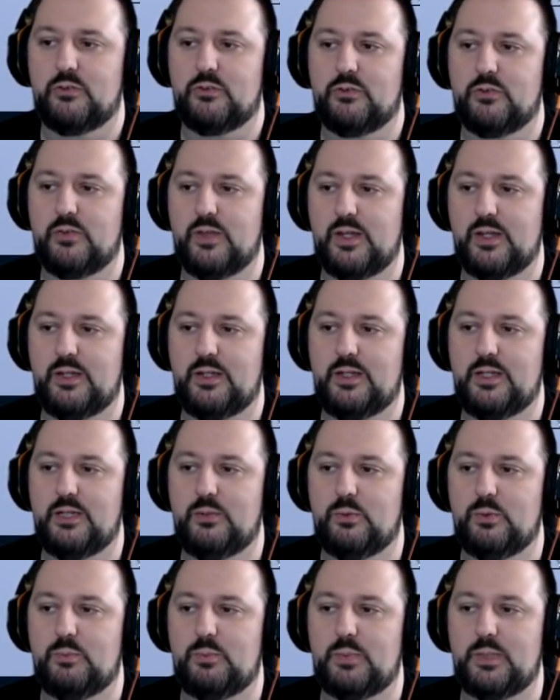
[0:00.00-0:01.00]
So then he
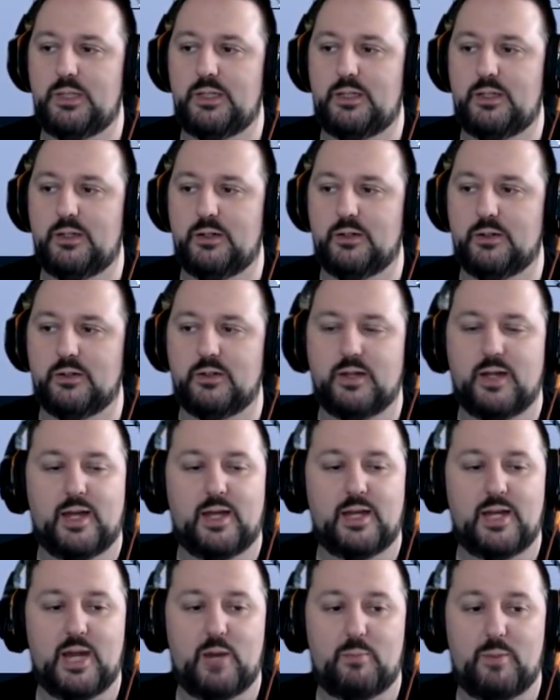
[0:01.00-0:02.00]
would be here,
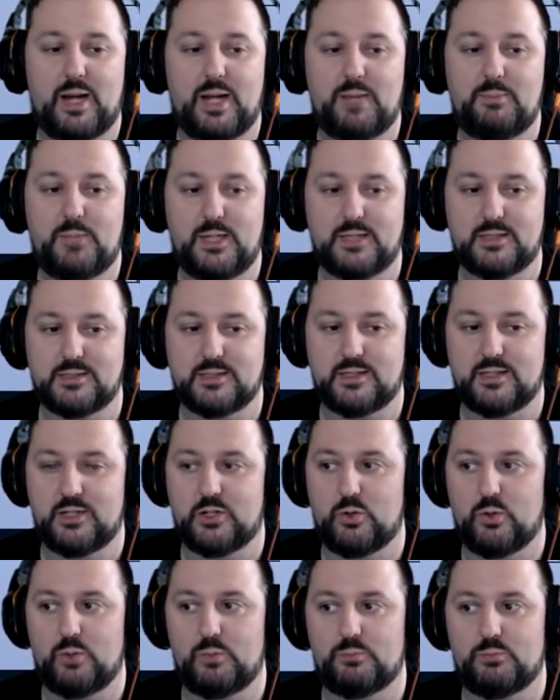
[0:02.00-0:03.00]
and now my ping's going to
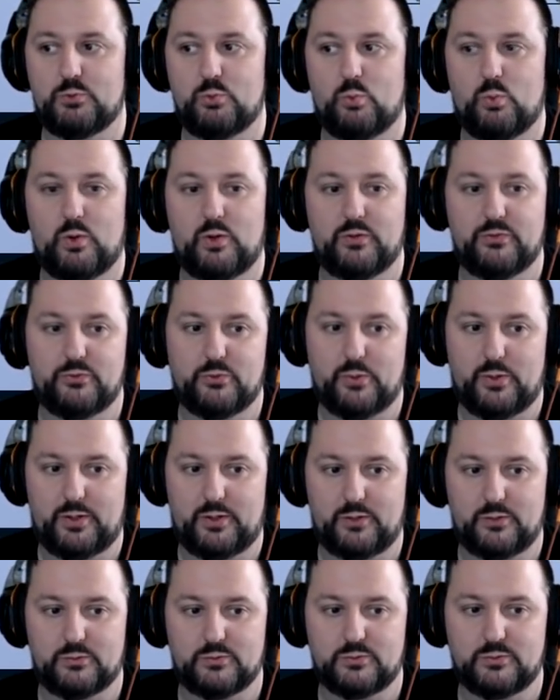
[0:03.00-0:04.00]
go up to
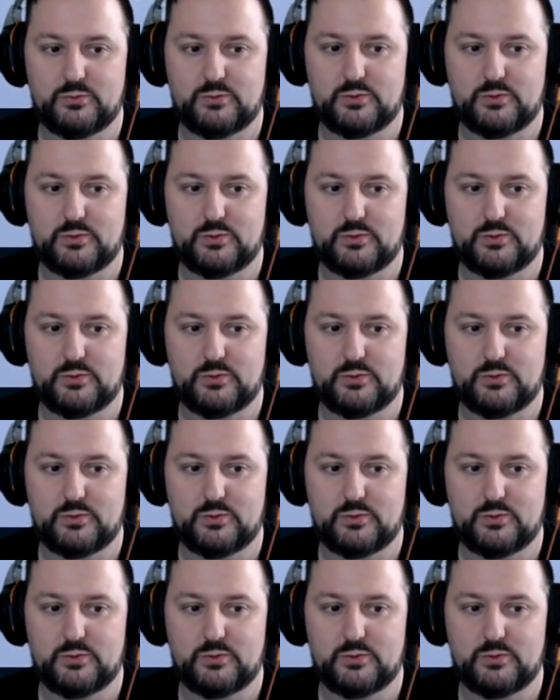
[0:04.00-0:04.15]
112.